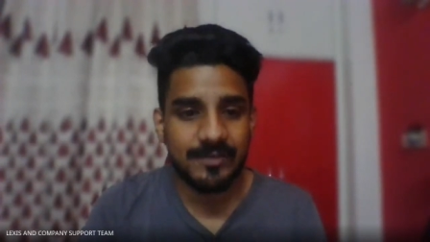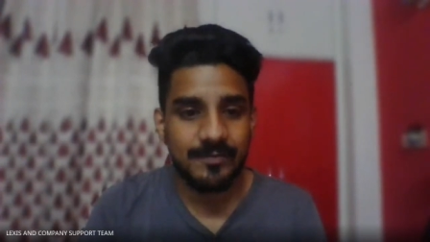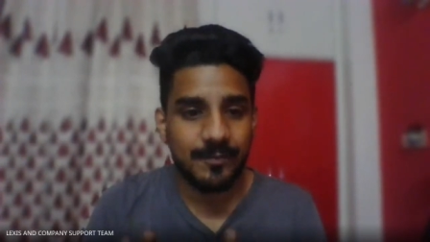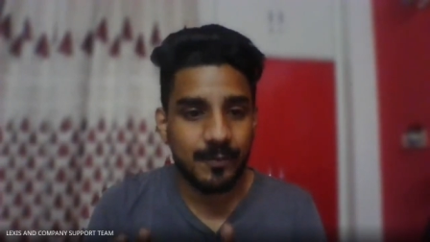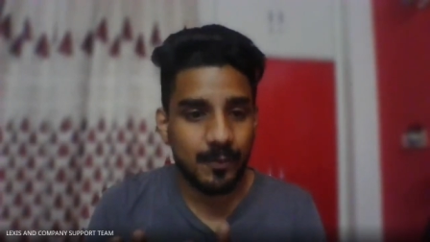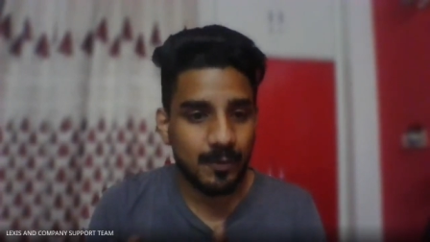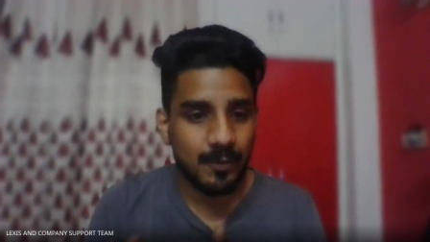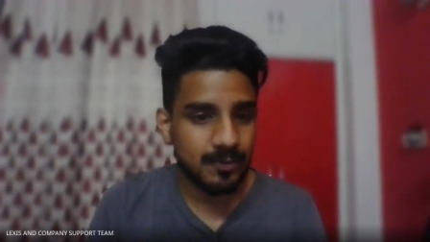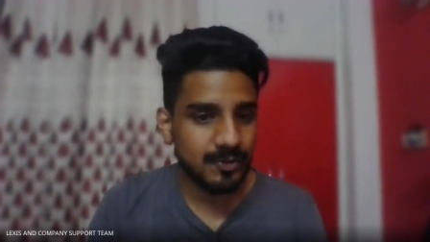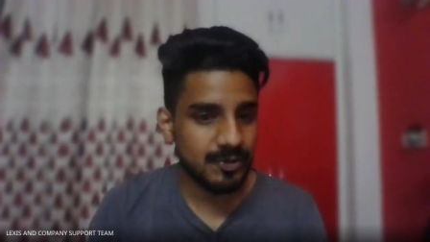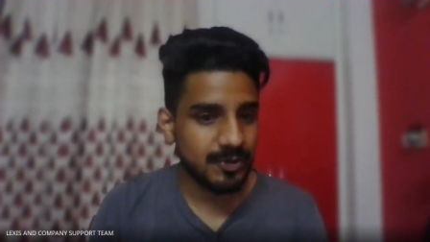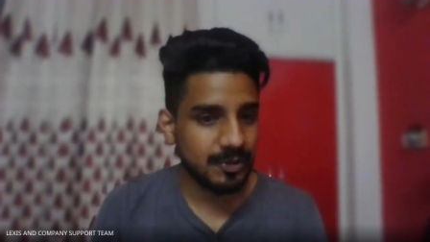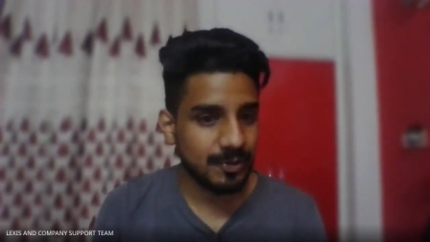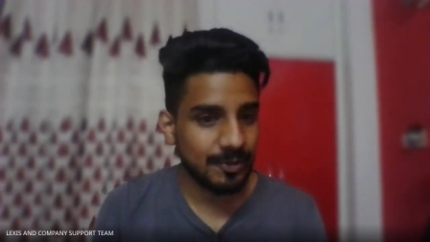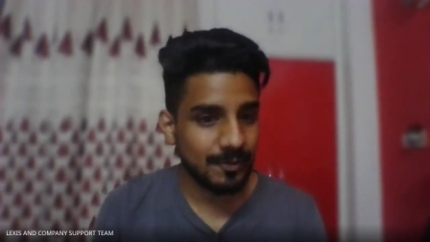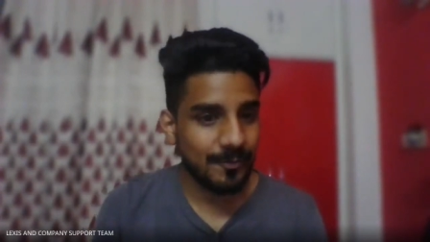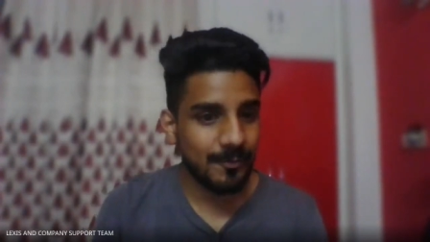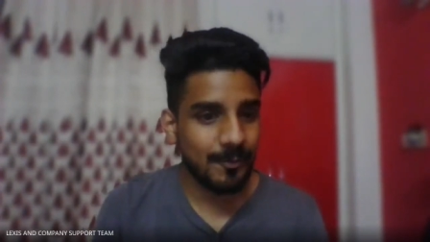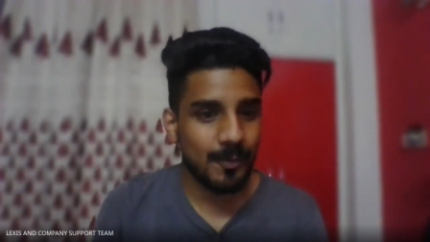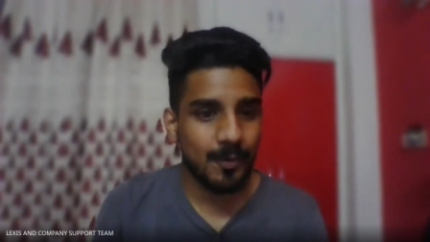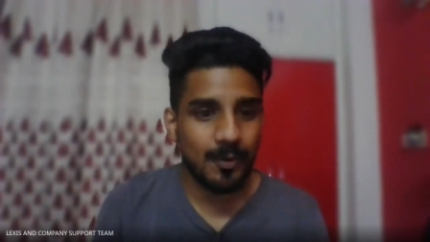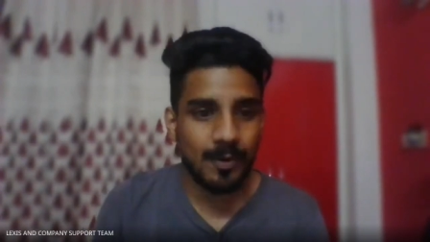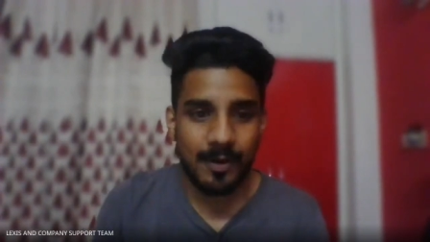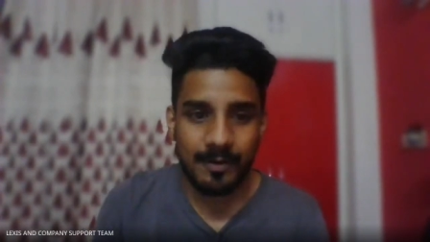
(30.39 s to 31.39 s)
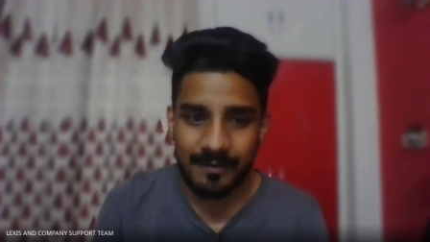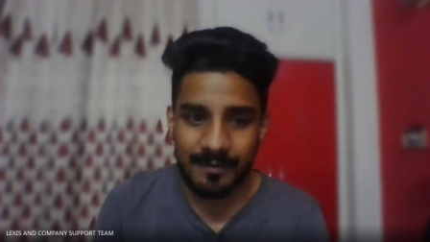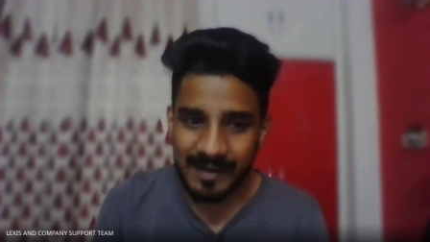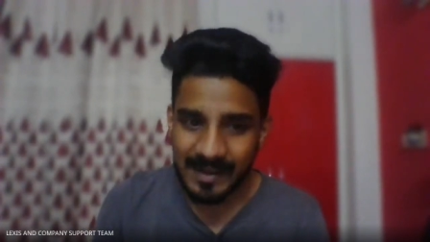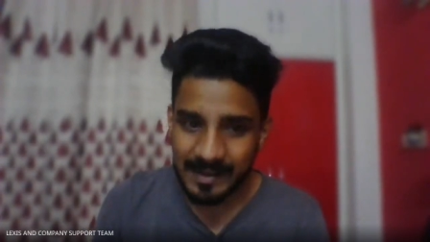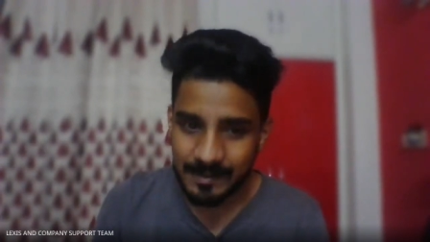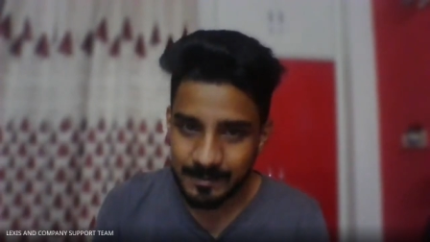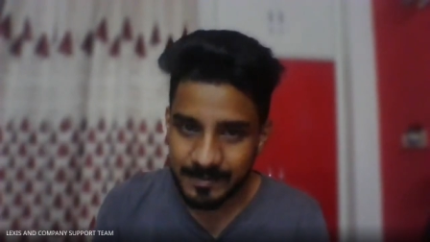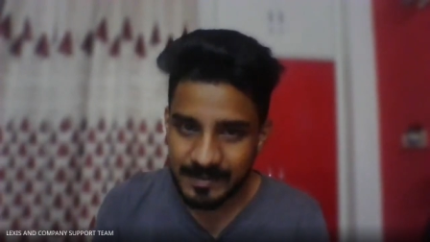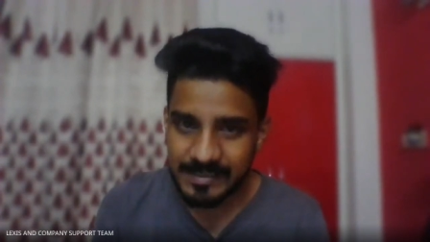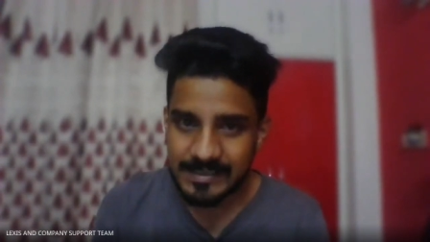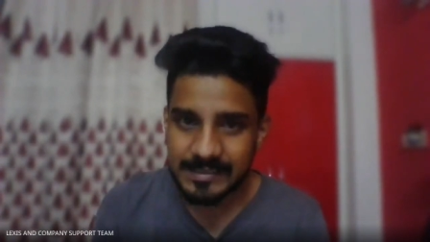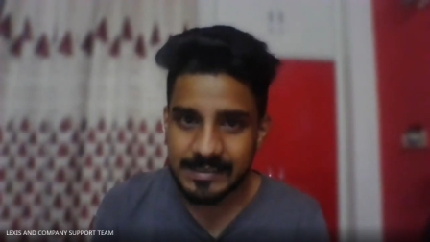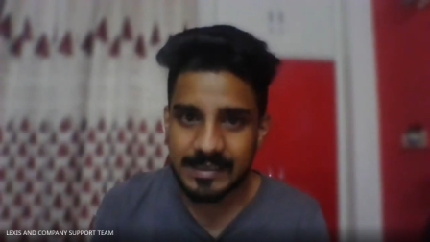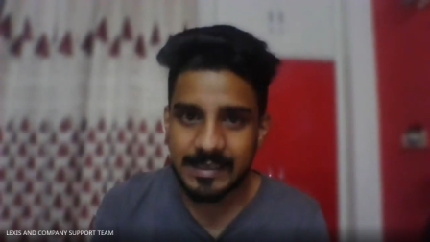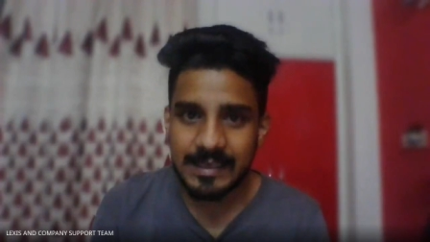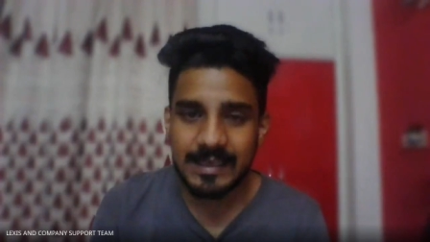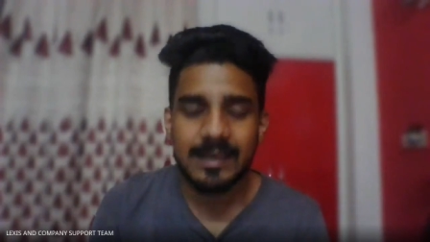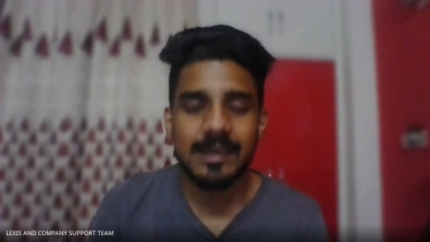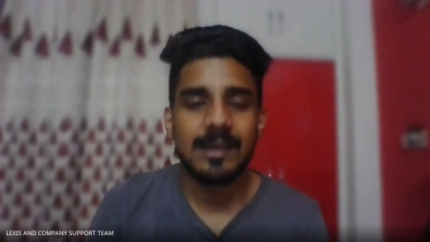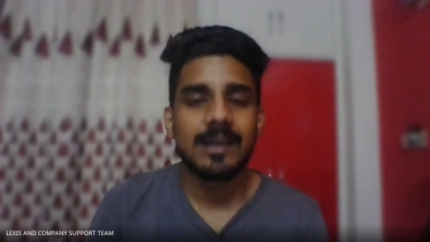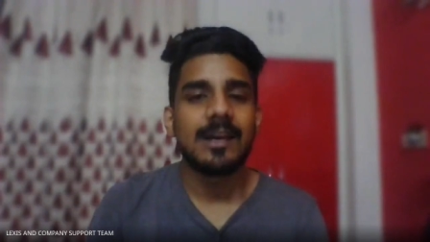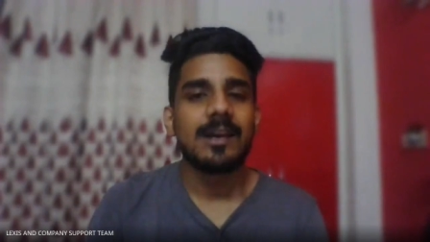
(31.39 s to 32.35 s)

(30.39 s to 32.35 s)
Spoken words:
404 of IPC.